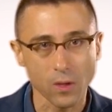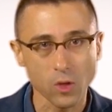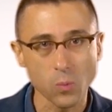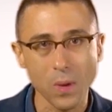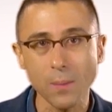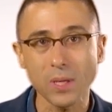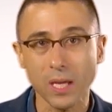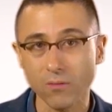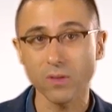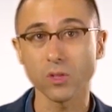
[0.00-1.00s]
You maybe
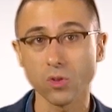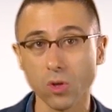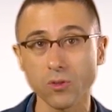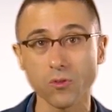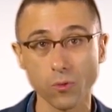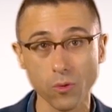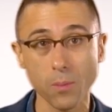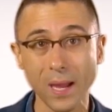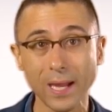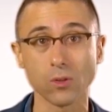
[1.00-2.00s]
have even looked through the
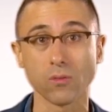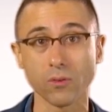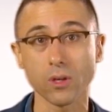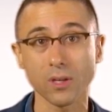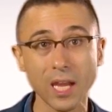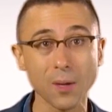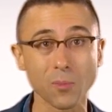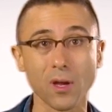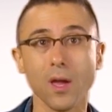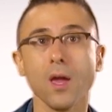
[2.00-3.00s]
manual for your
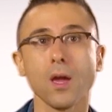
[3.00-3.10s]
camera,